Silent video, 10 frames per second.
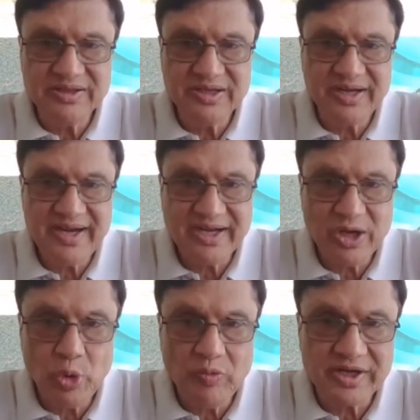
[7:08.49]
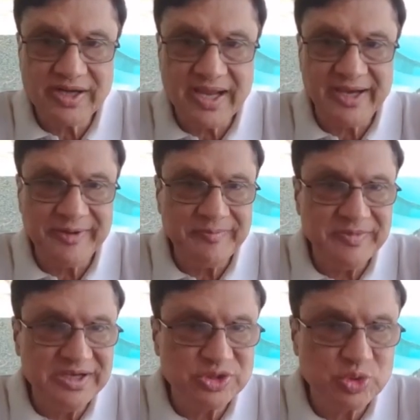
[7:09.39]
the data over
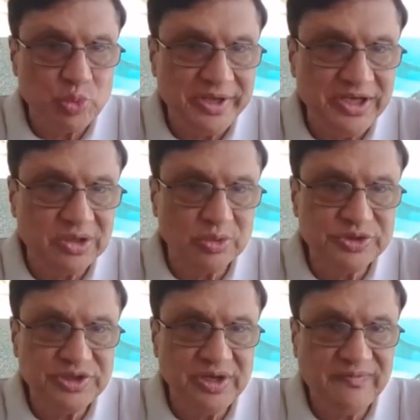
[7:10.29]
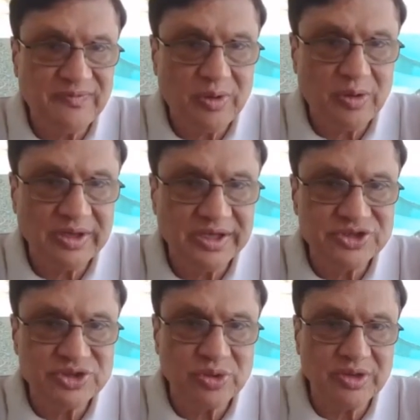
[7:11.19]
time is very crucial for
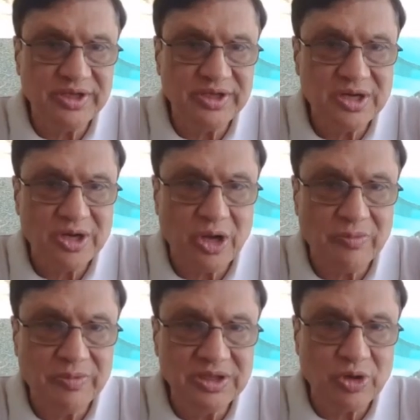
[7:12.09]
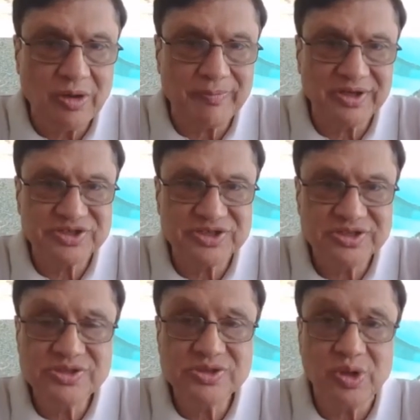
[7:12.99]
ensuring normal
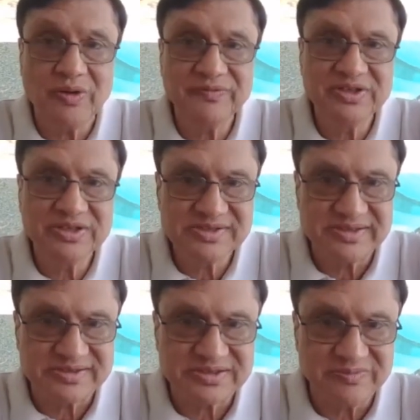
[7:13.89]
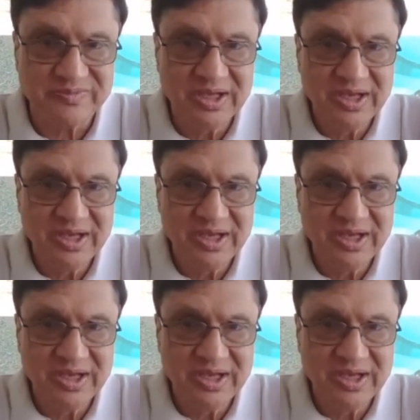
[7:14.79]
operations of the system.